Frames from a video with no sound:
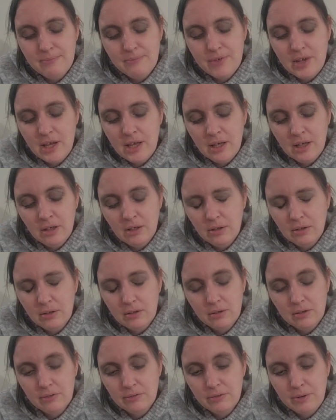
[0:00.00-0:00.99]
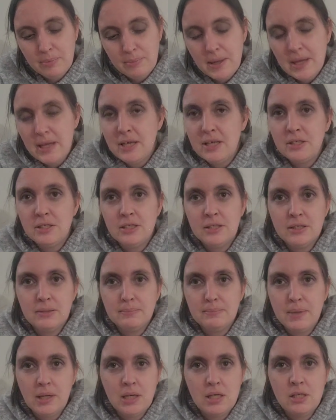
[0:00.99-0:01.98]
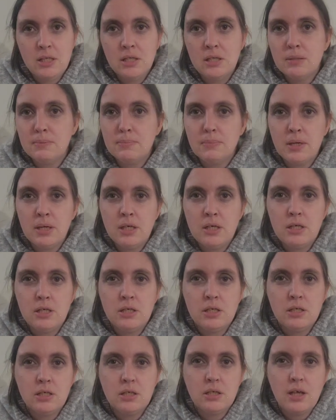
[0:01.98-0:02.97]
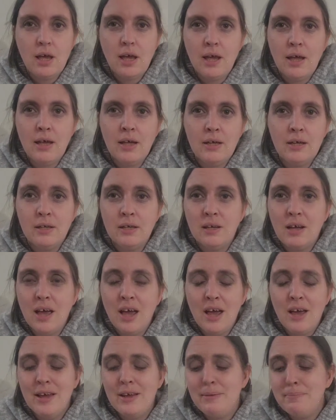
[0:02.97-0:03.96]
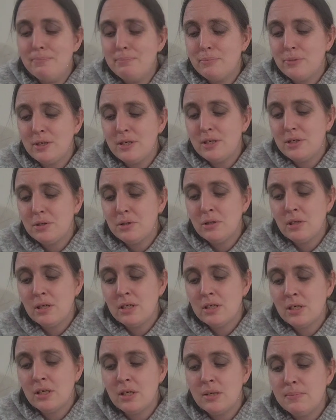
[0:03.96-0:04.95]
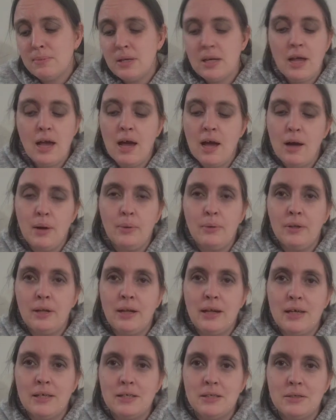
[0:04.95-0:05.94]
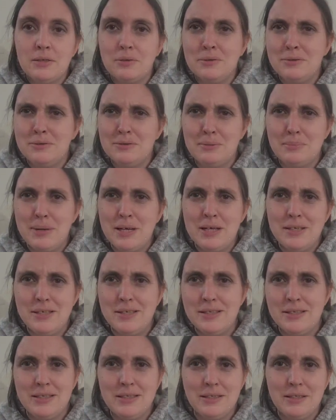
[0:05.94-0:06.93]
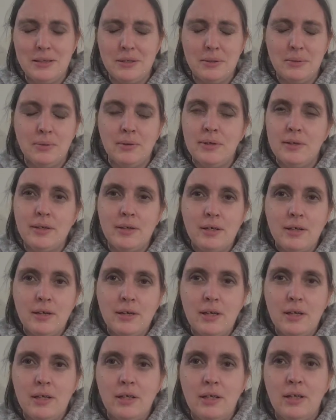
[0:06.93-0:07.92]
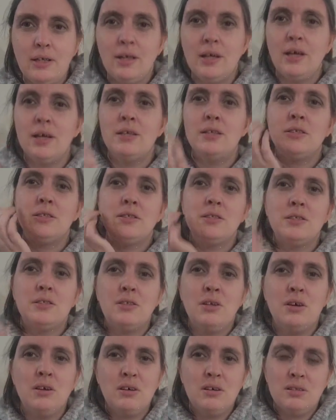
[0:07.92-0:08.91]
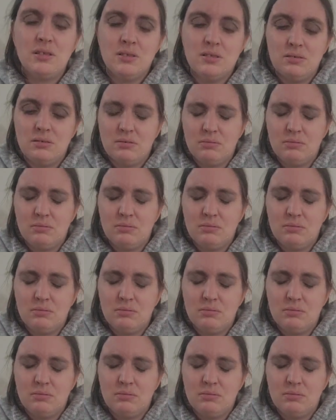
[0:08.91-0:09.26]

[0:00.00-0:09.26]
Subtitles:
thing for pages and pages and pages, and I'm pretty sure that's going to be how the last 100 pages is too. Like, it's just not.